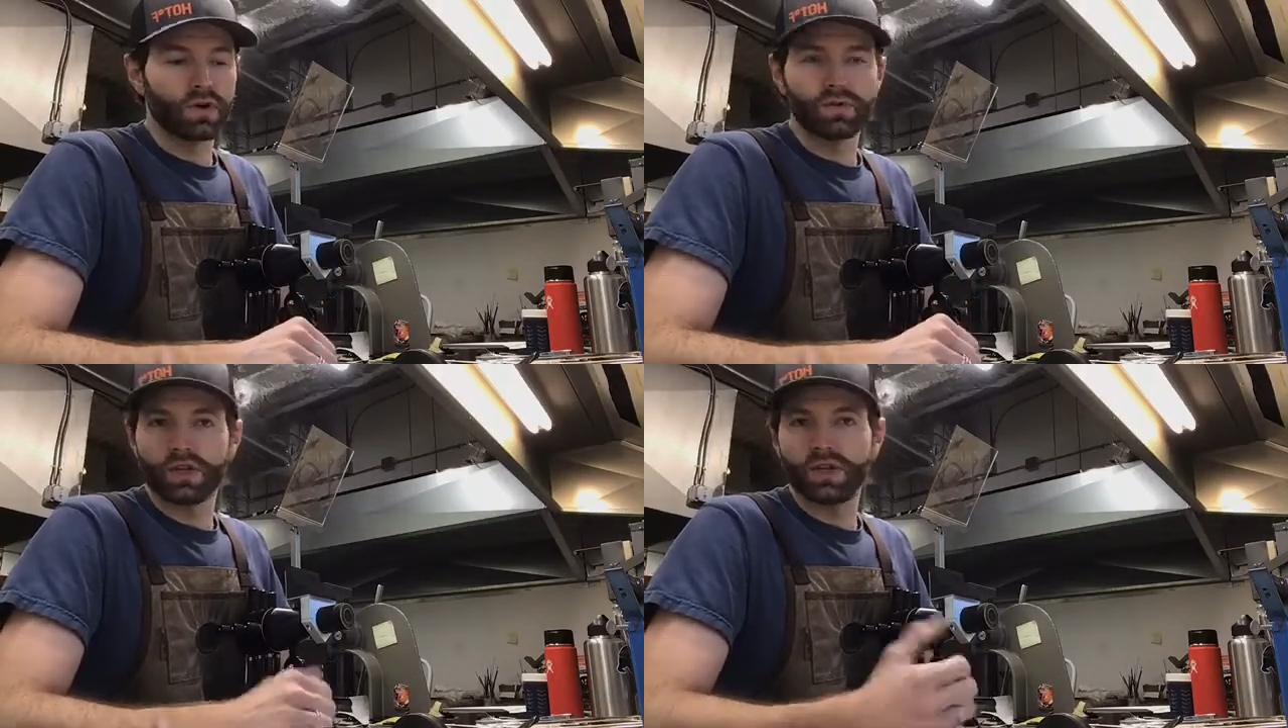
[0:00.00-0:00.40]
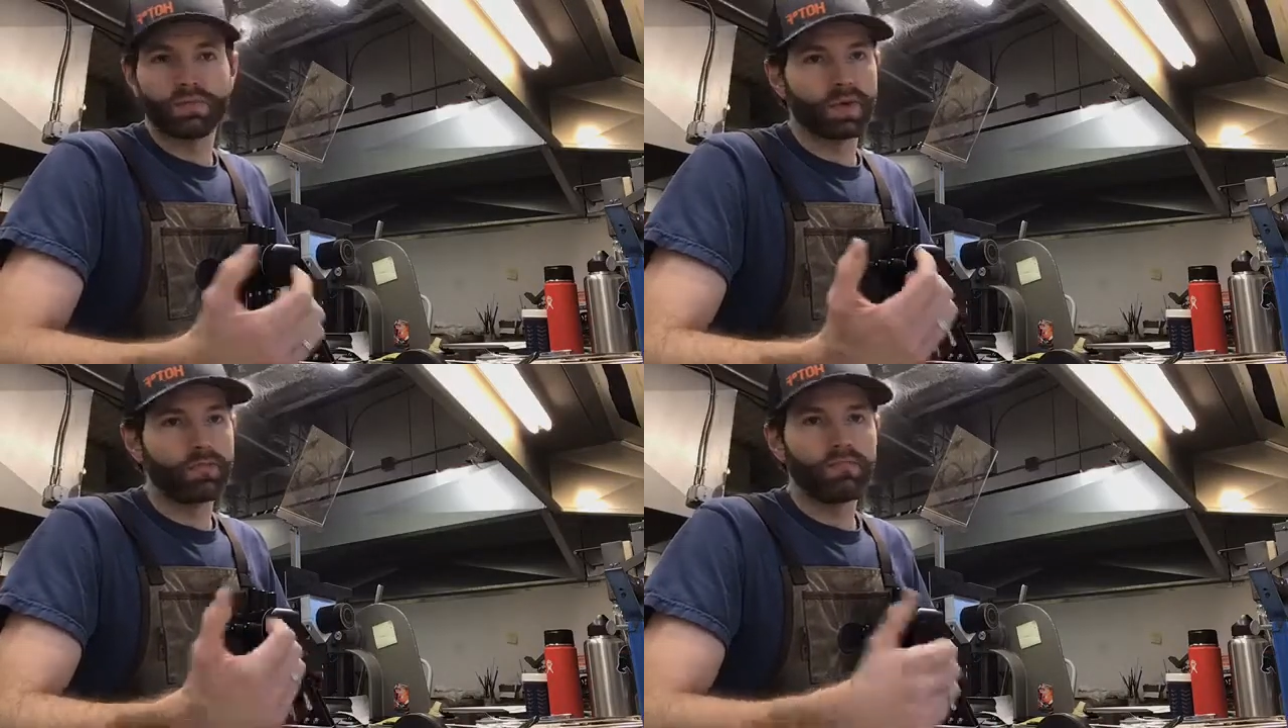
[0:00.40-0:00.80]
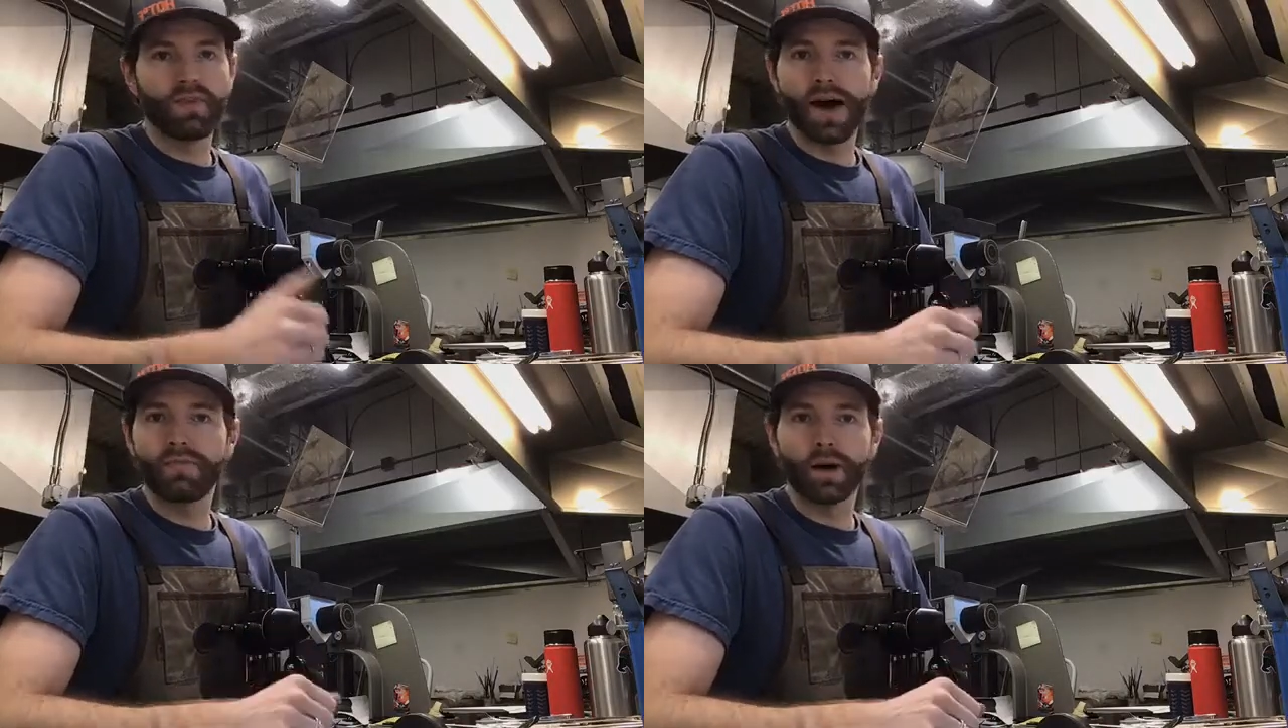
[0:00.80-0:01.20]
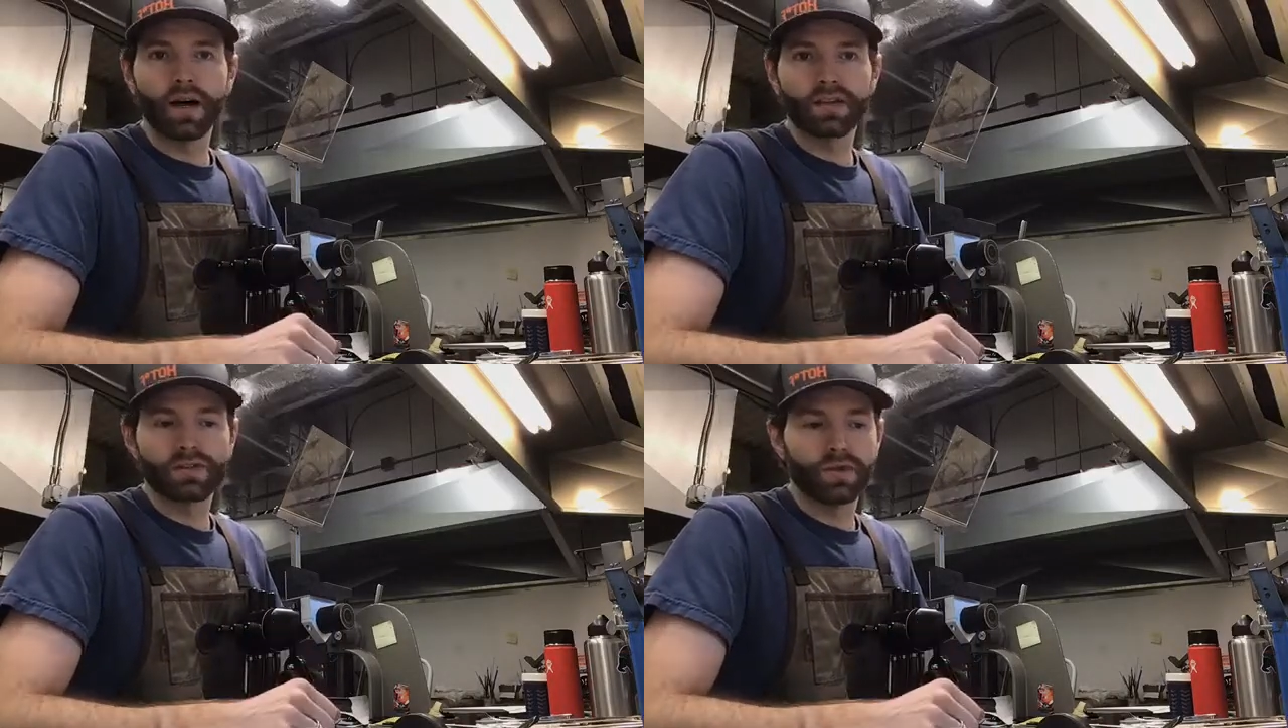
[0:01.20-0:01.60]
just if folks want to chip
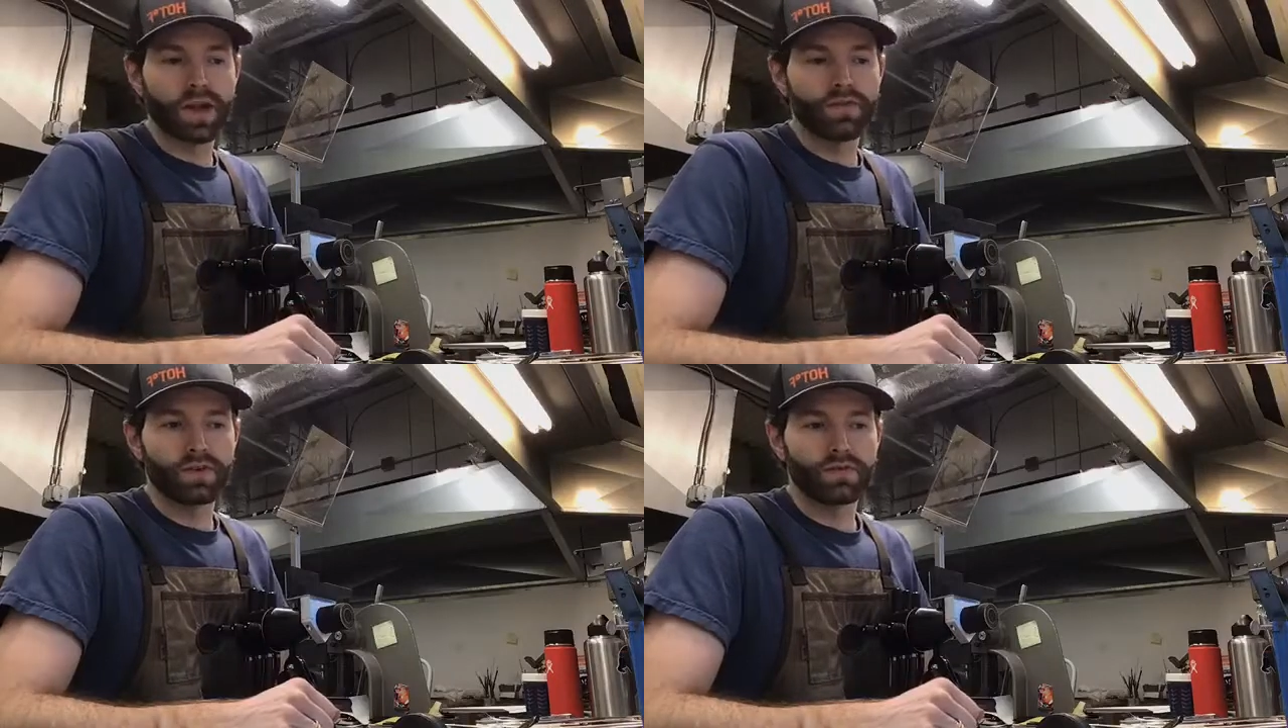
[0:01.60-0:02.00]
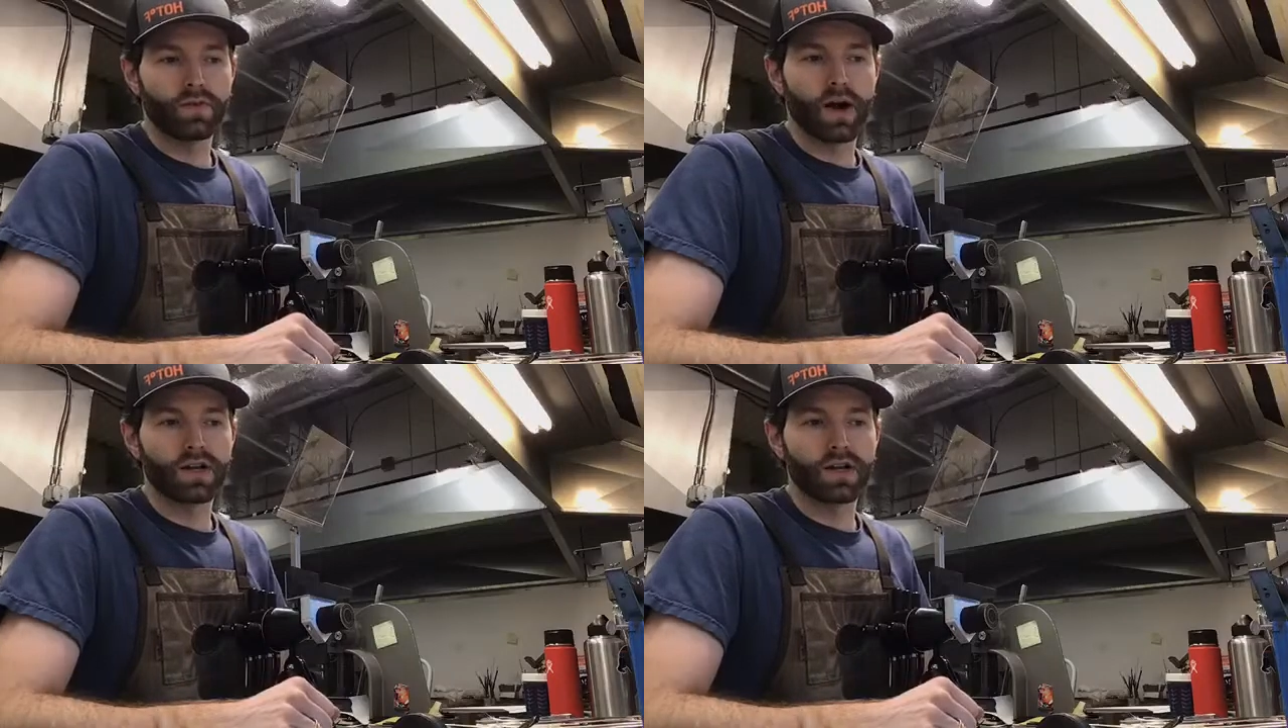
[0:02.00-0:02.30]
in $5